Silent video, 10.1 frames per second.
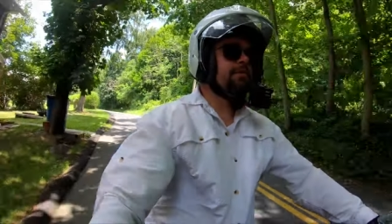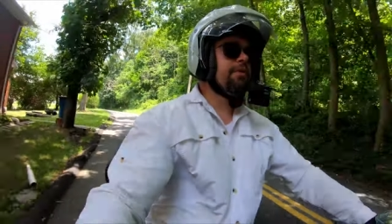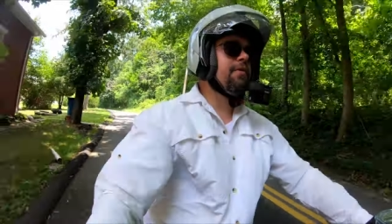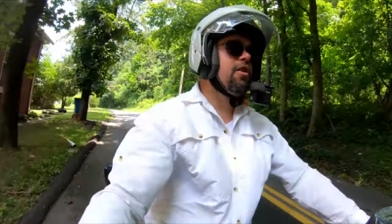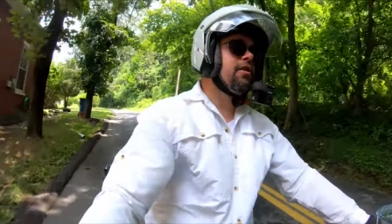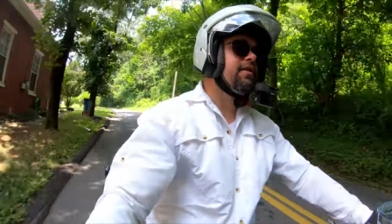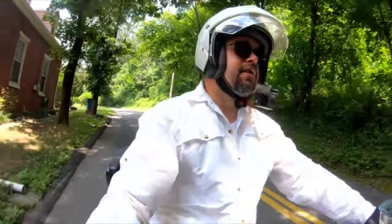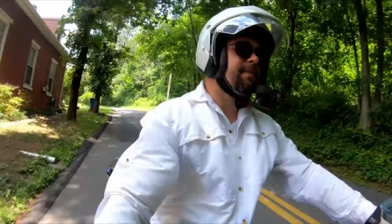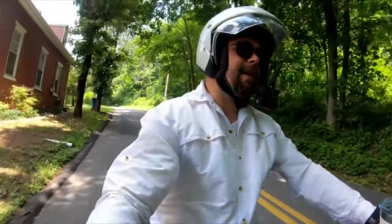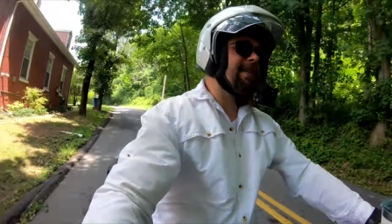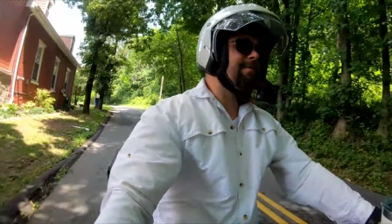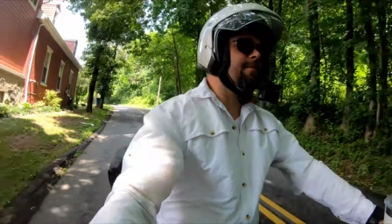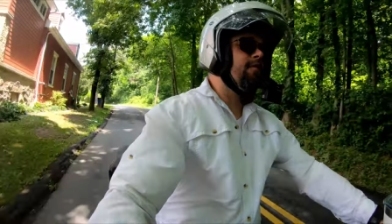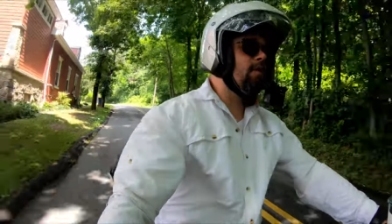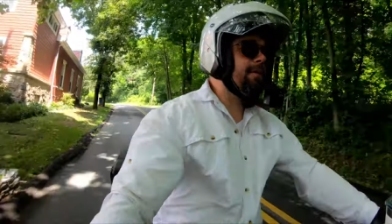with regards to specs and
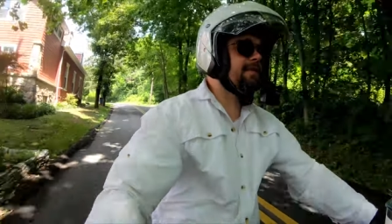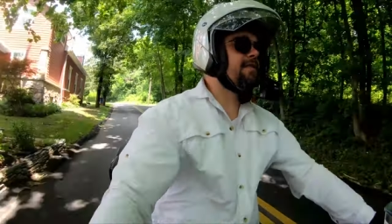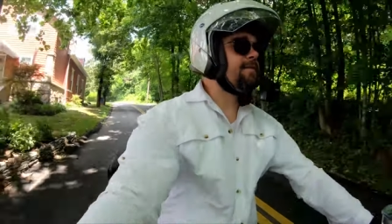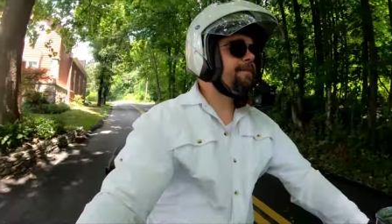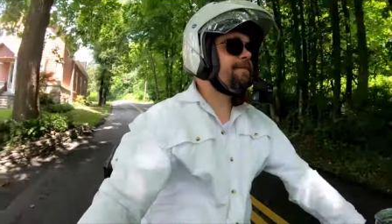performance.